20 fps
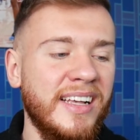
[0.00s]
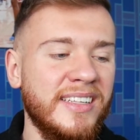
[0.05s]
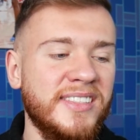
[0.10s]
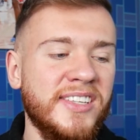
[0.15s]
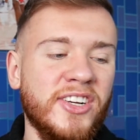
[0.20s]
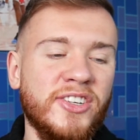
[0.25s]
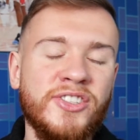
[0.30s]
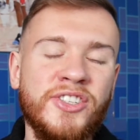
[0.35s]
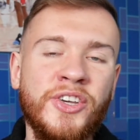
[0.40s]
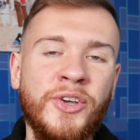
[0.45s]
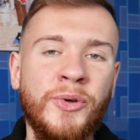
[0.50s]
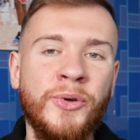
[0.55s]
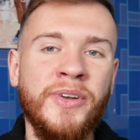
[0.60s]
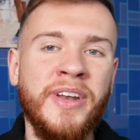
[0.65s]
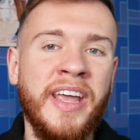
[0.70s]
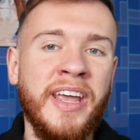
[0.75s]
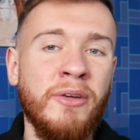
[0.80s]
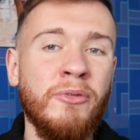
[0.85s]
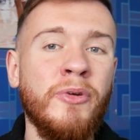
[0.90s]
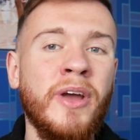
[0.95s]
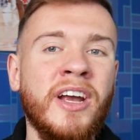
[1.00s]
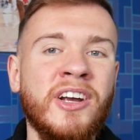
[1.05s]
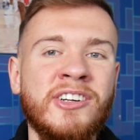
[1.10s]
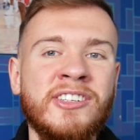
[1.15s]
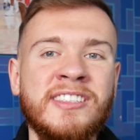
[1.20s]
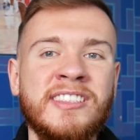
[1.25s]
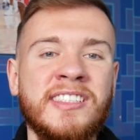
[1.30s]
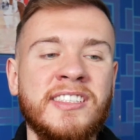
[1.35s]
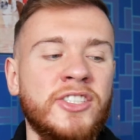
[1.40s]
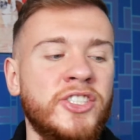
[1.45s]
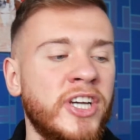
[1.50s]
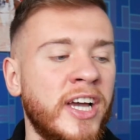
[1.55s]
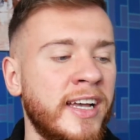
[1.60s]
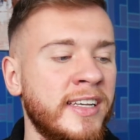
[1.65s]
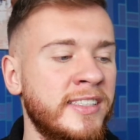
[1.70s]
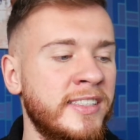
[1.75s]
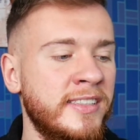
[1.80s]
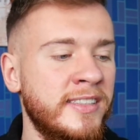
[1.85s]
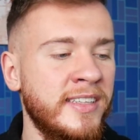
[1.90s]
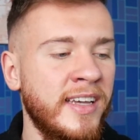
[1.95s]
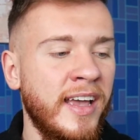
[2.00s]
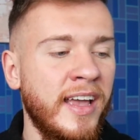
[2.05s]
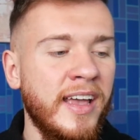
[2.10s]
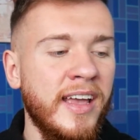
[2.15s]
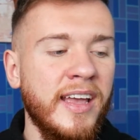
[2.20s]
as their 2-8 record suggests.